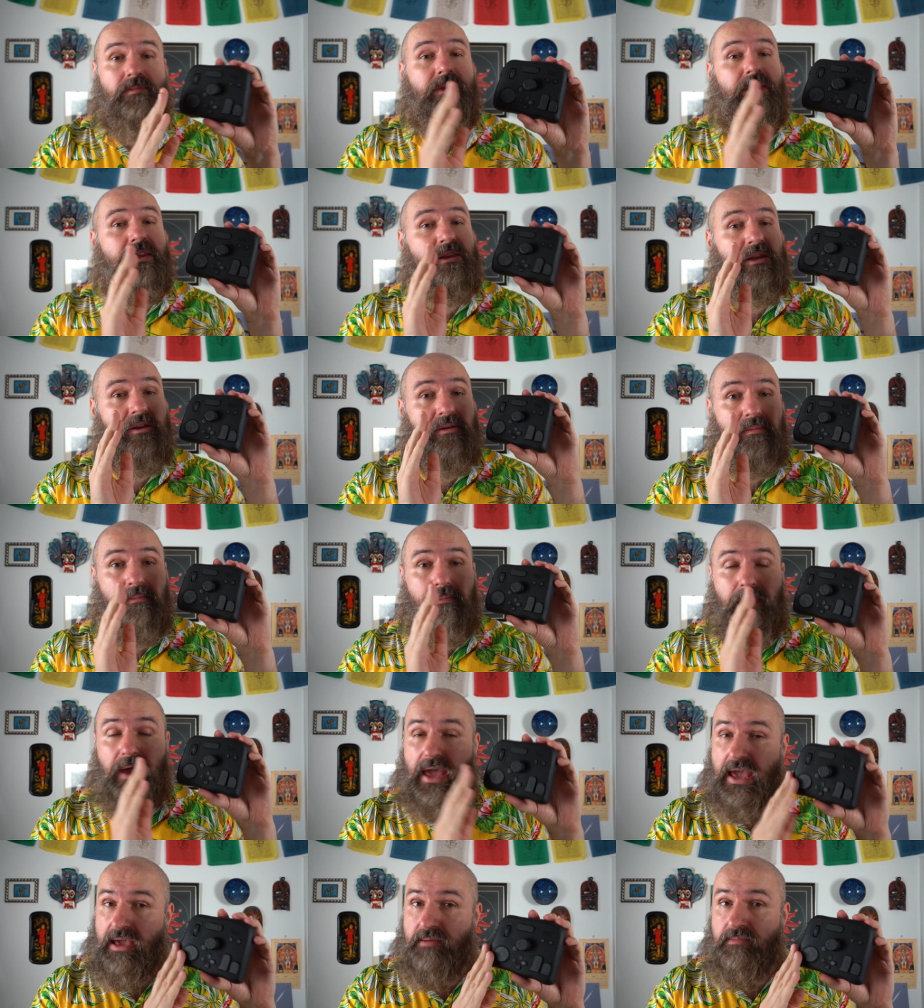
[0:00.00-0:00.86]
They didn't
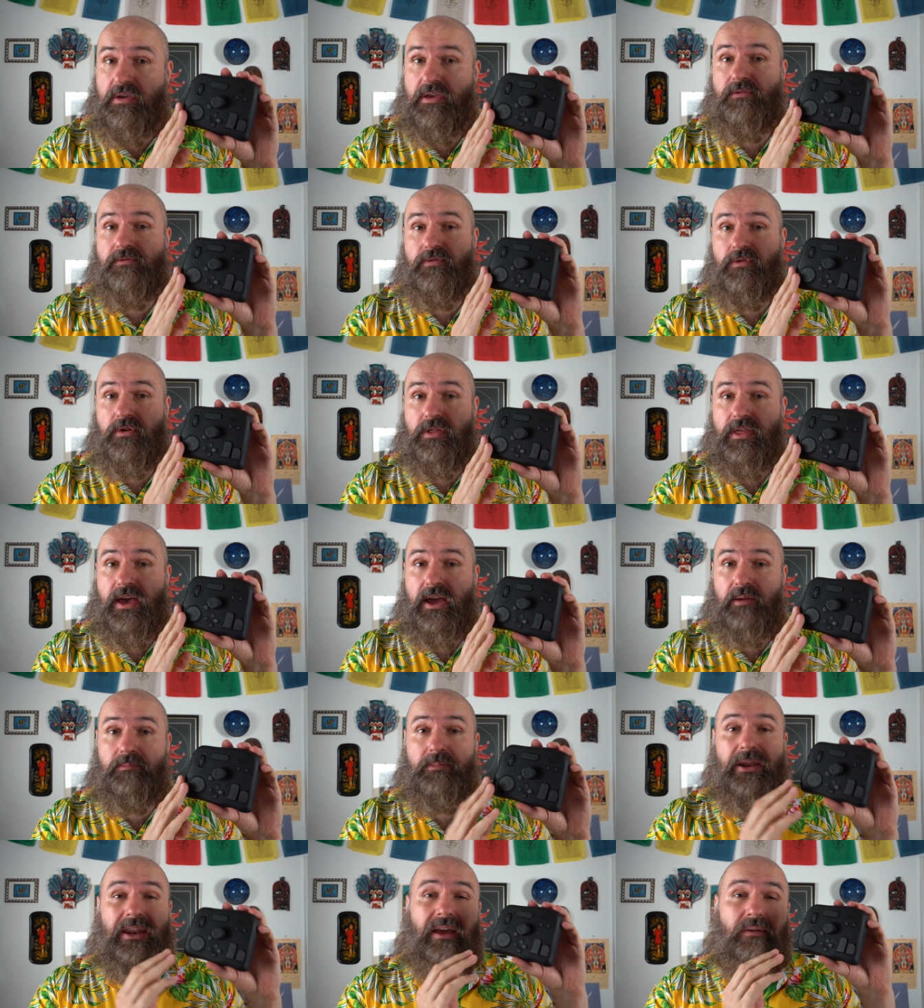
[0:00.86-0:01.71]
pay me for
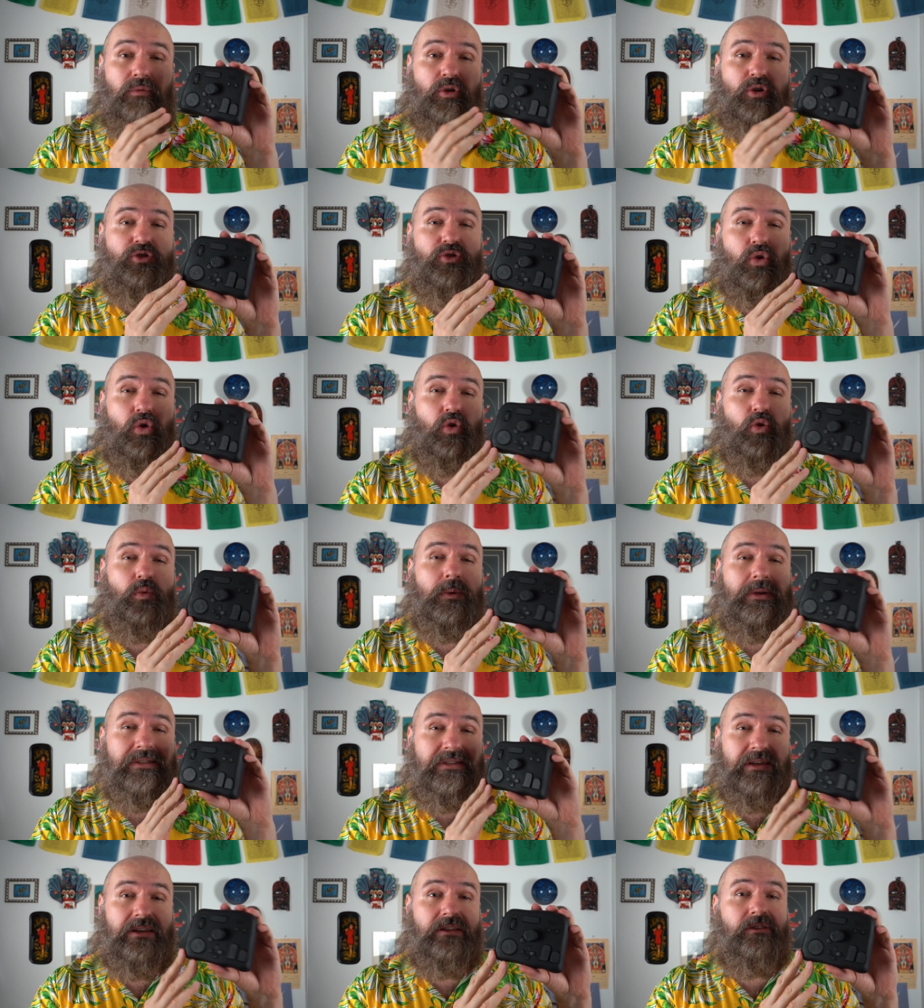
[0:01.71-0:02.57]
that, but I was
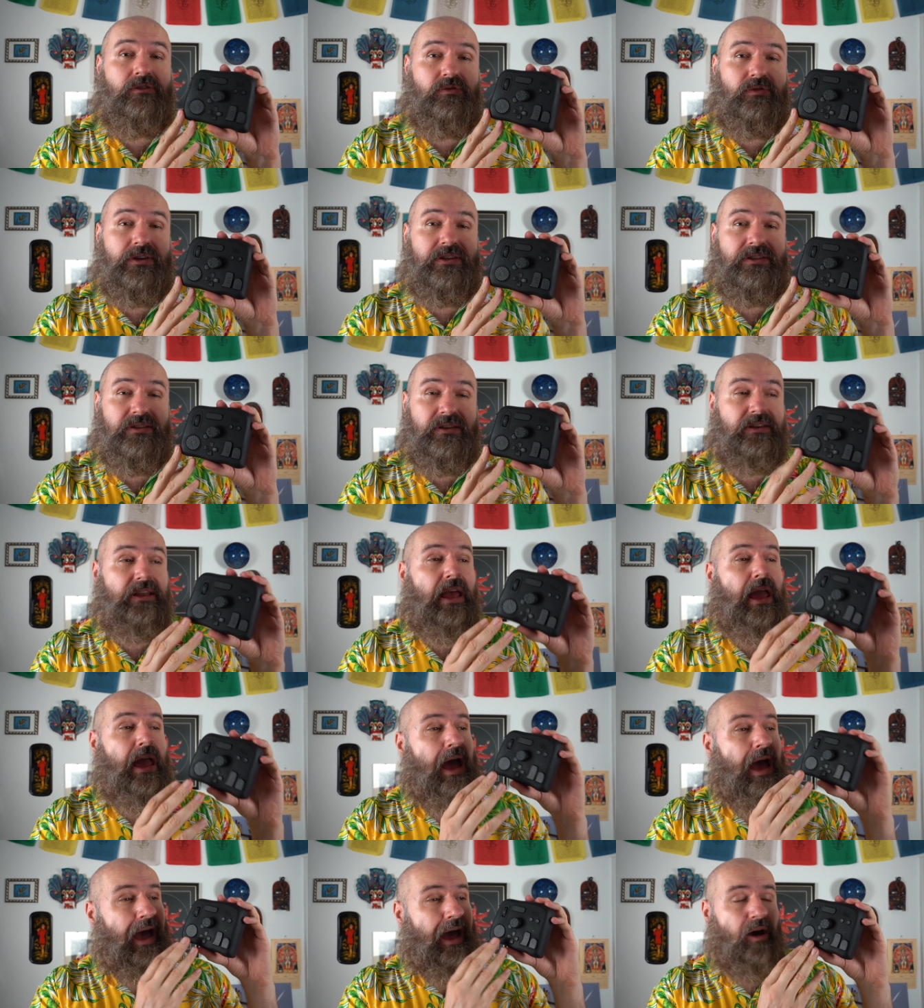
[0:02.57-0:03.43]
always interested,
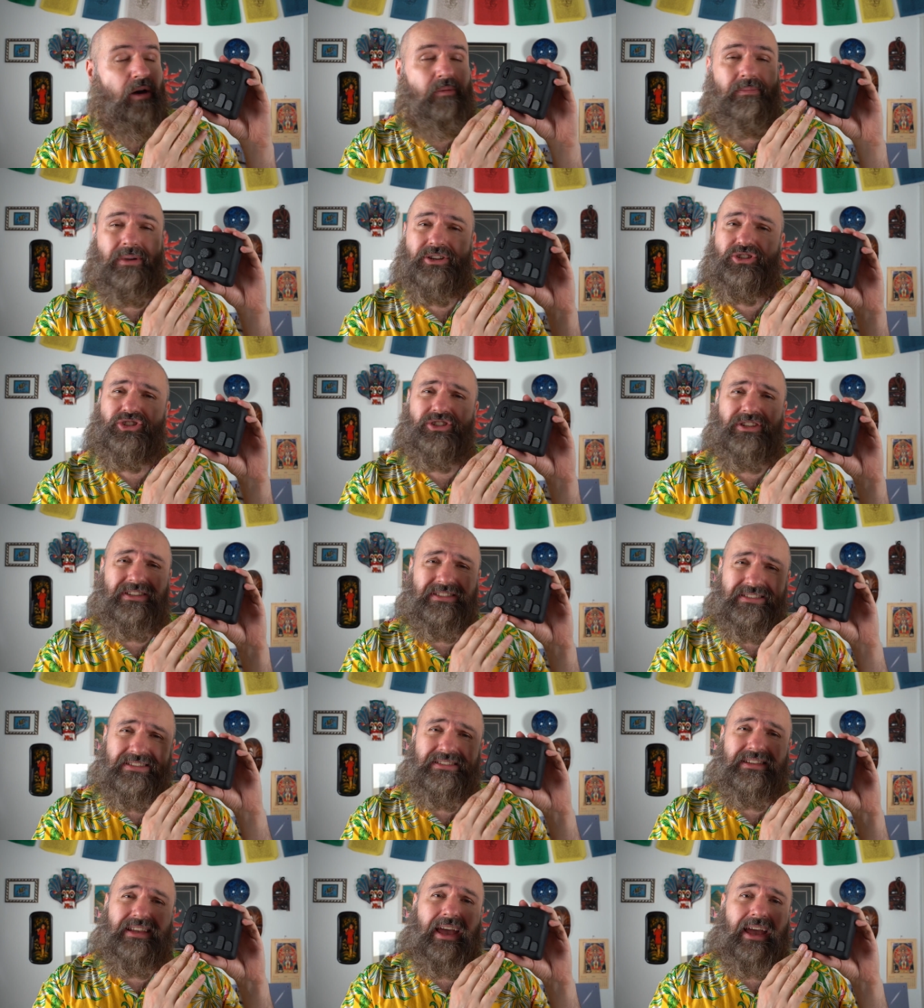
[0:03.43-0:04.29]
how much does
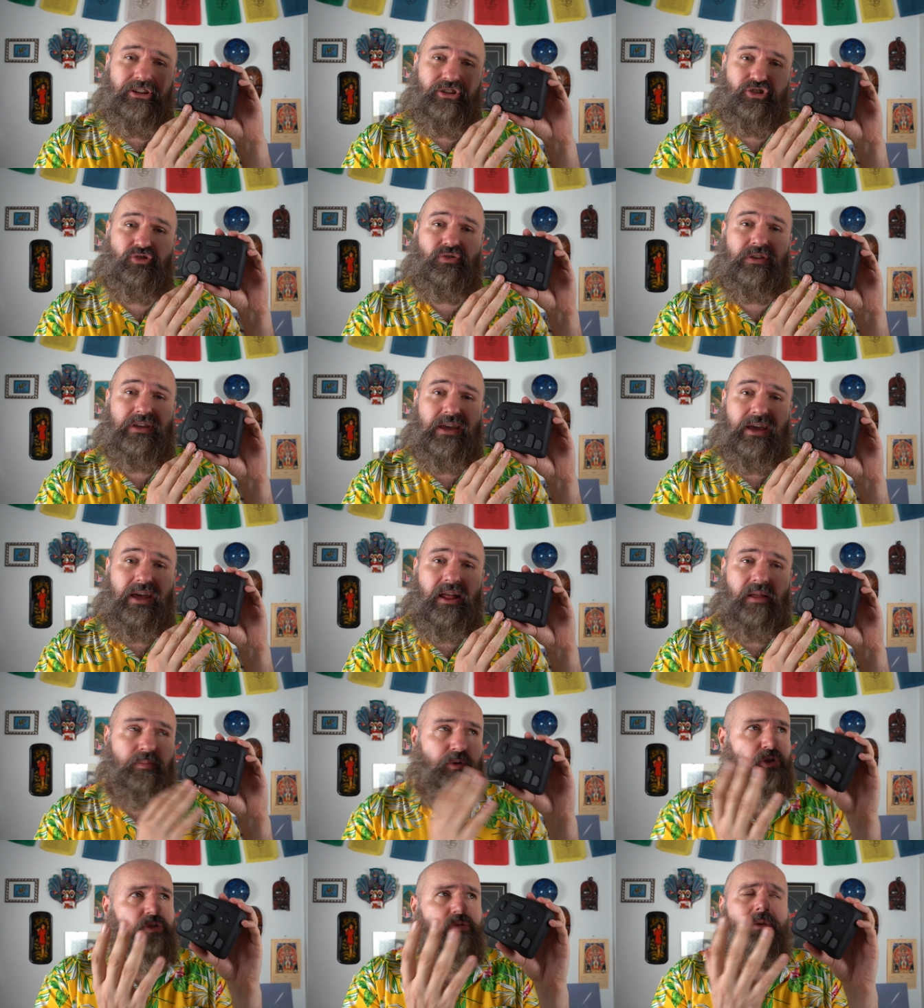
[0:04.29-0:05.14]
this actually
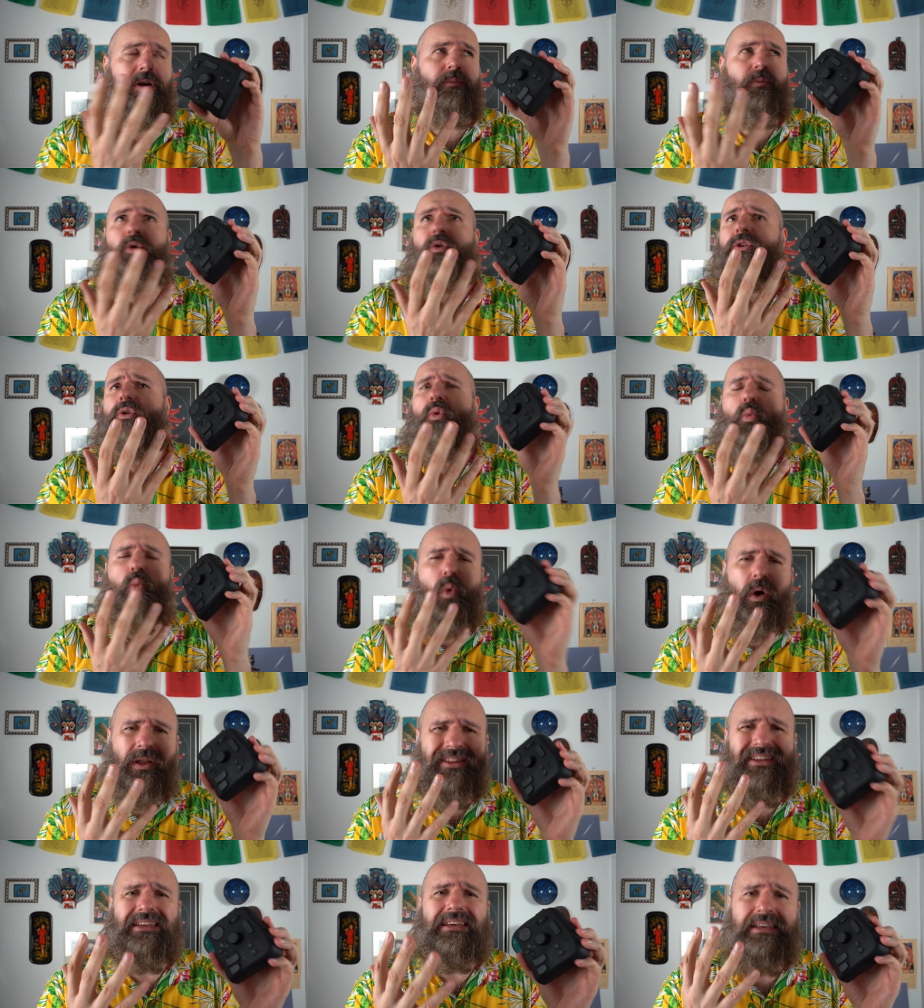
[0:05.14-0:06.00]
help? And you might wonder,
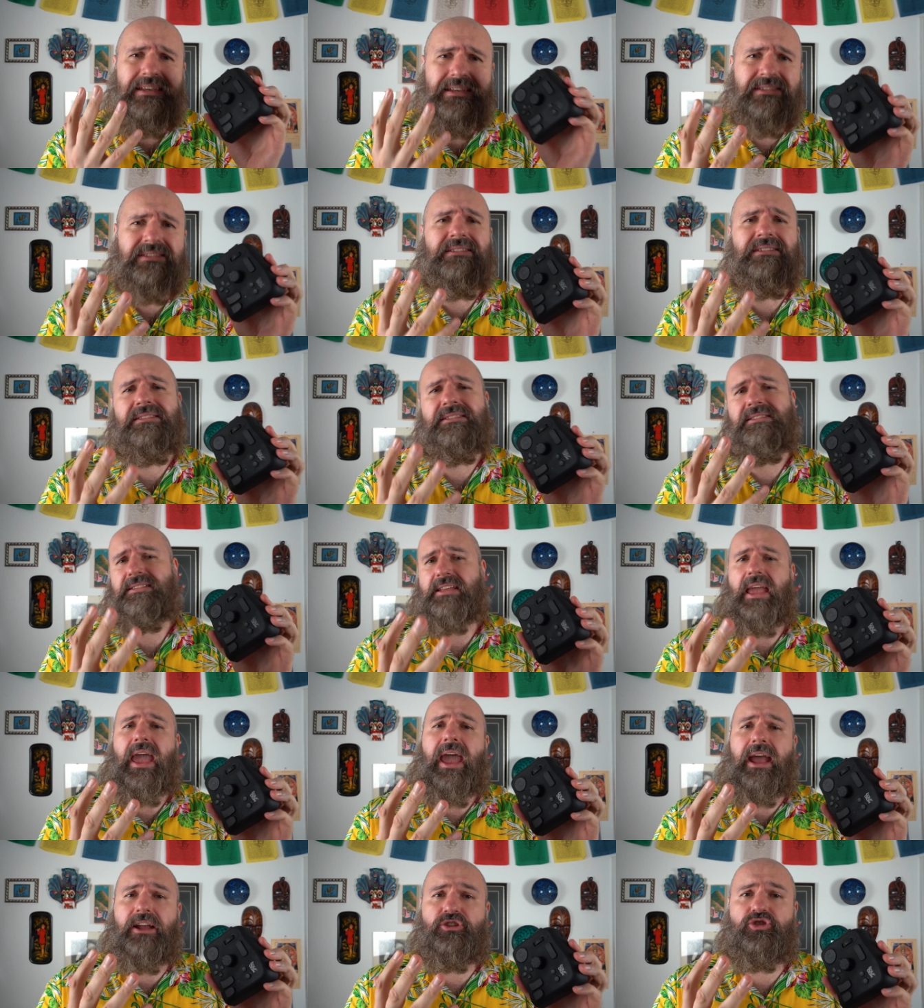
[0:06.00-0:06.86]
what is this
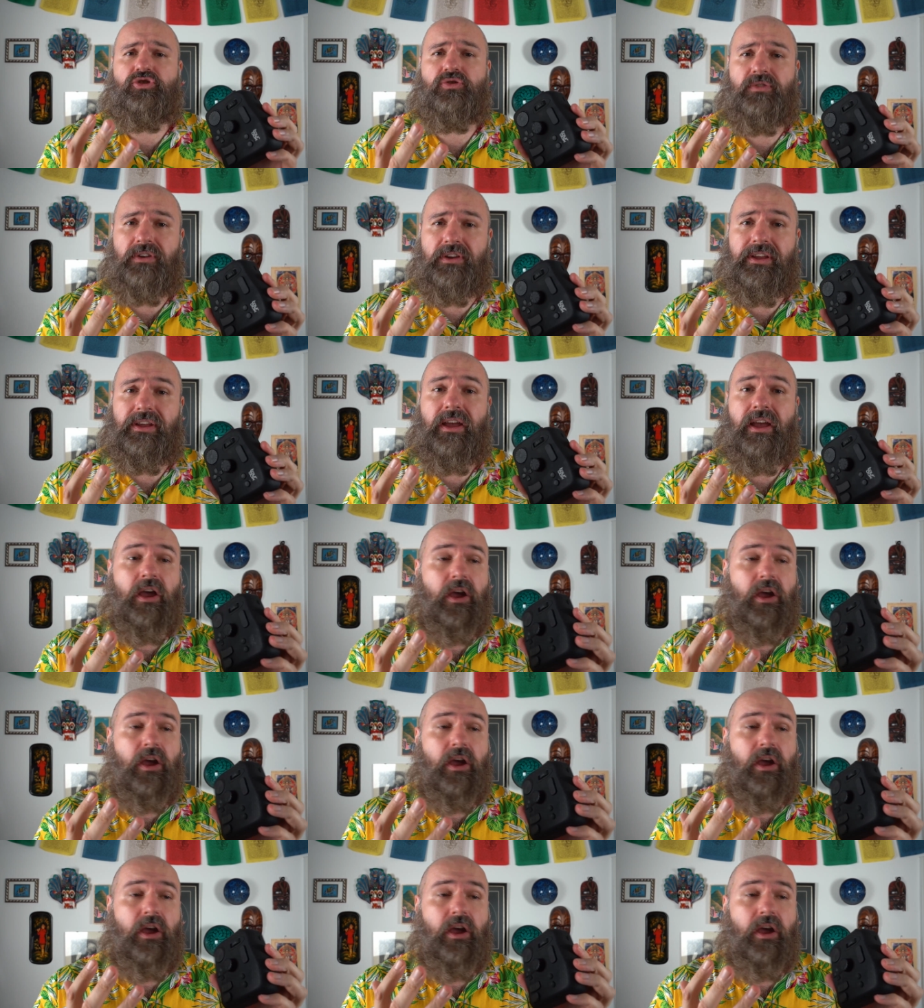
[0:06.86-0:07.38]
actually?